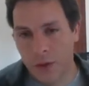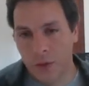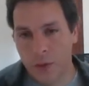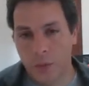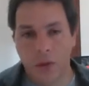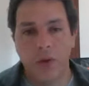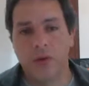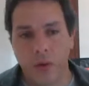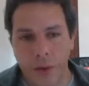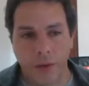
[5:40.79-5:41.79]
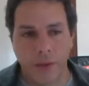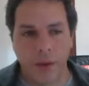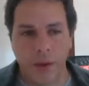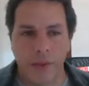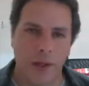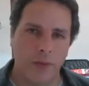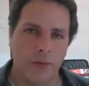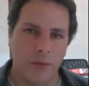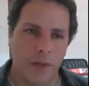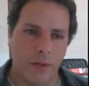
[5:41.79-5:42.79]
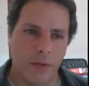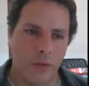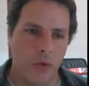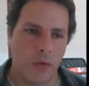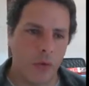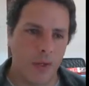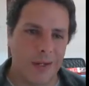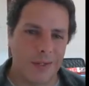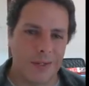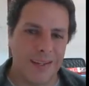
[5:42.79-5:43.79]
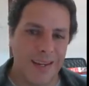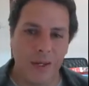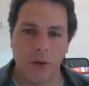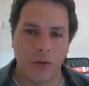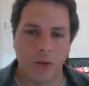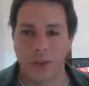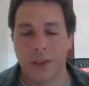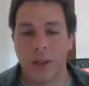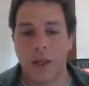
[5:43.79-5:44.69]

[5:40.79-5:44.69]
Or periphery, and that's that the drone will land in A or D.